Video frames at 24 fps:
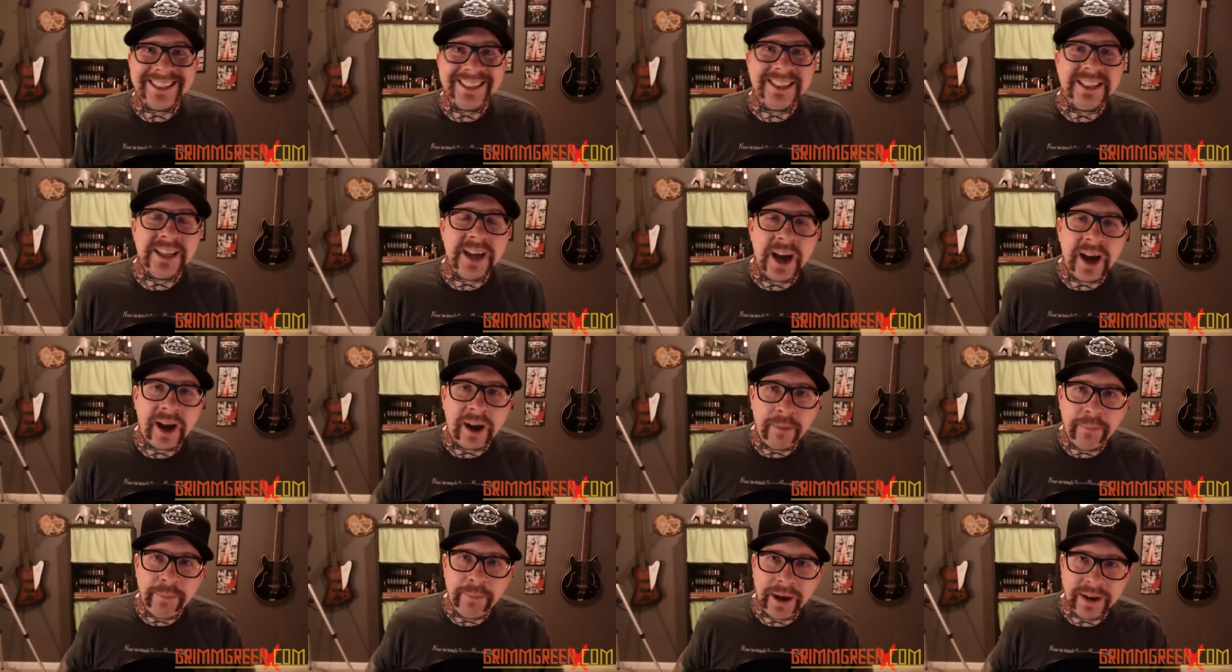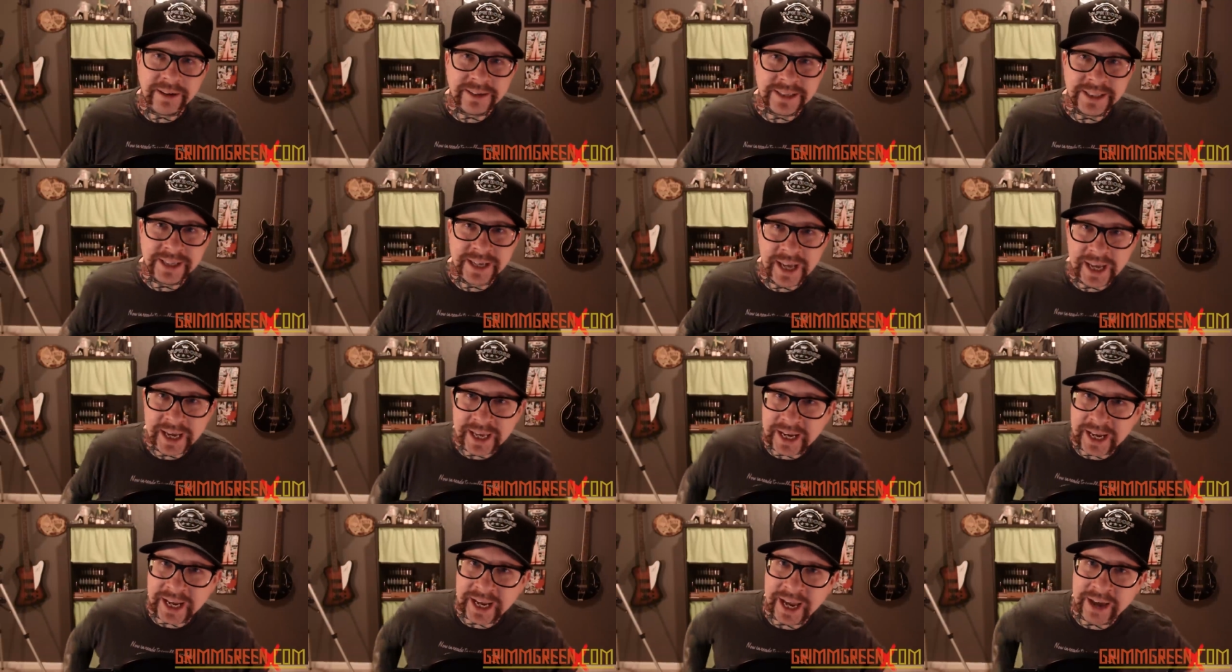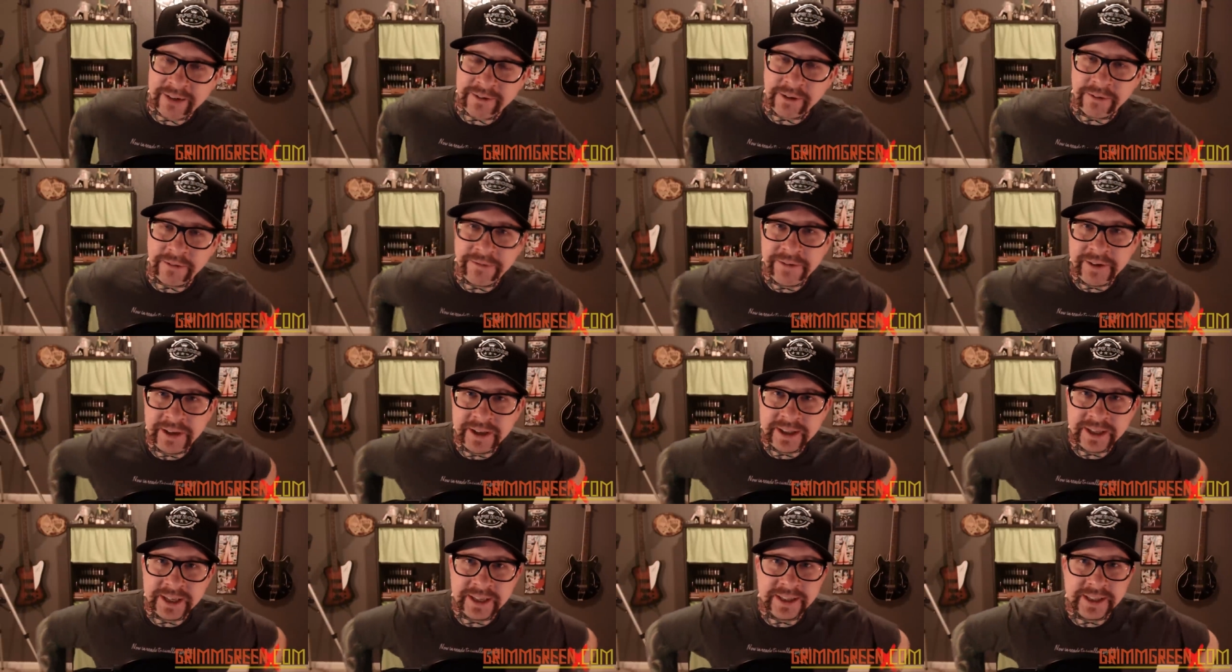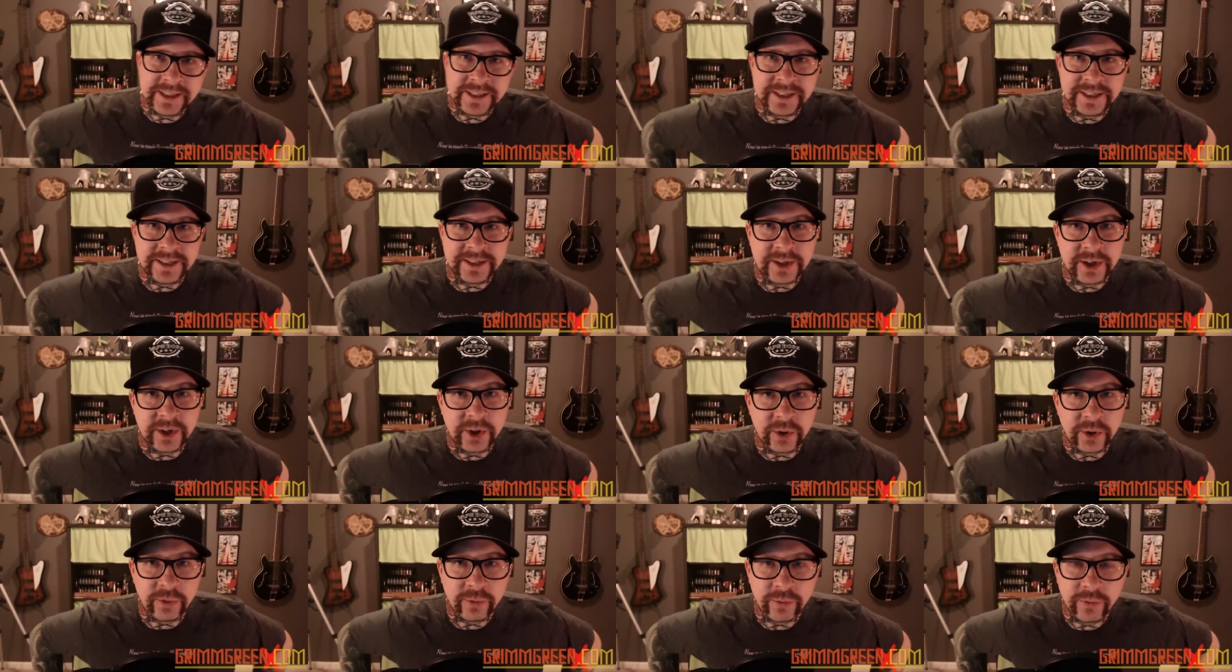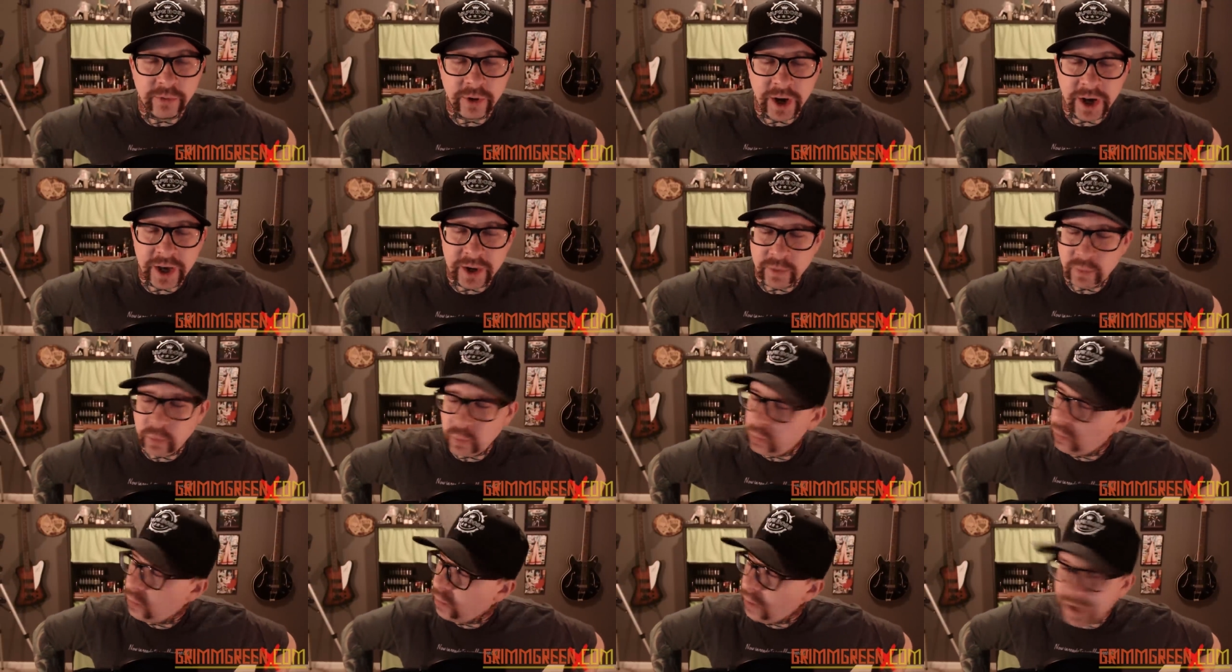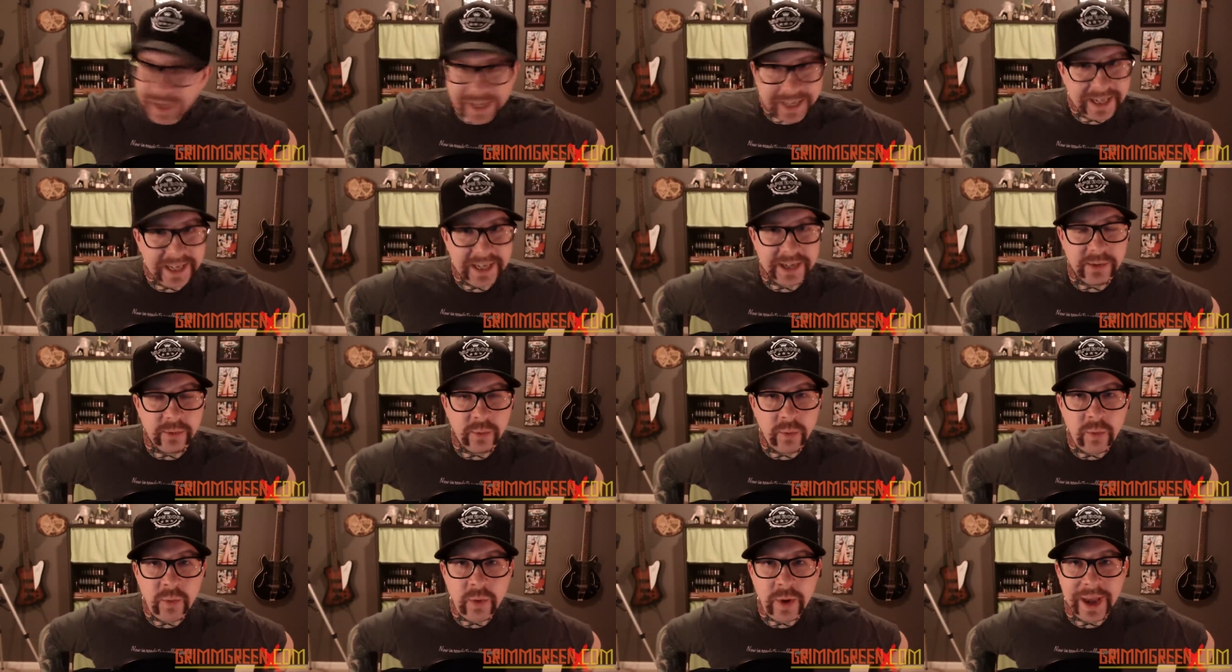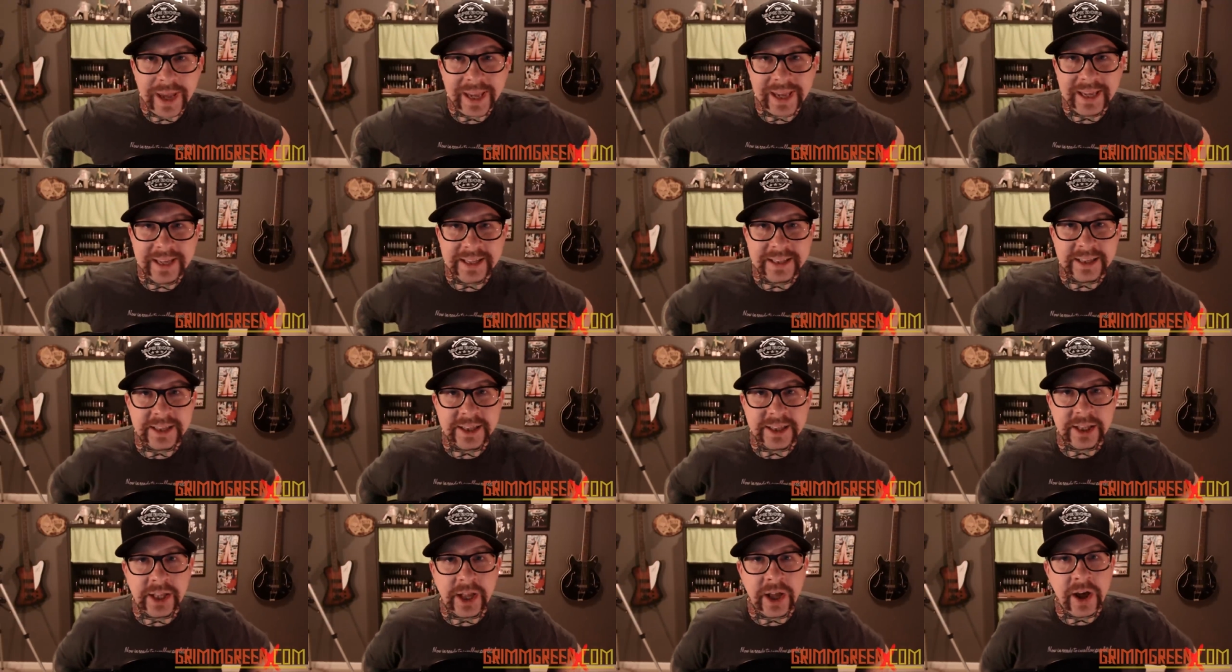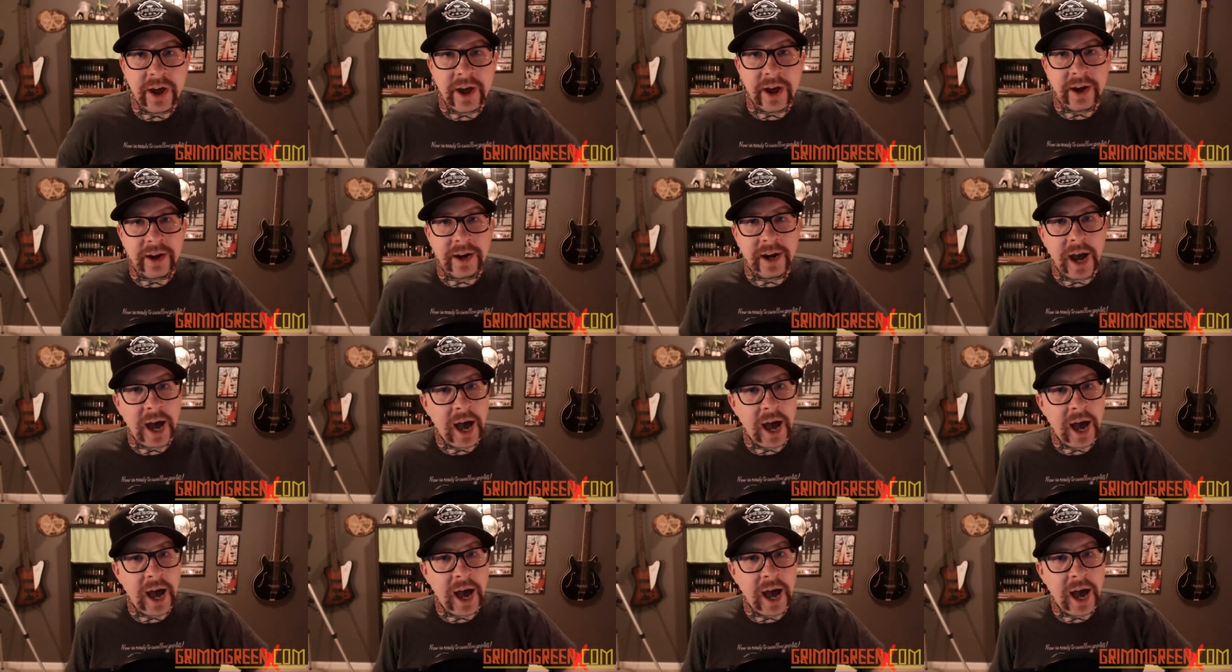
talk about today, and I have a feeling this is going to run wicked, wicked long.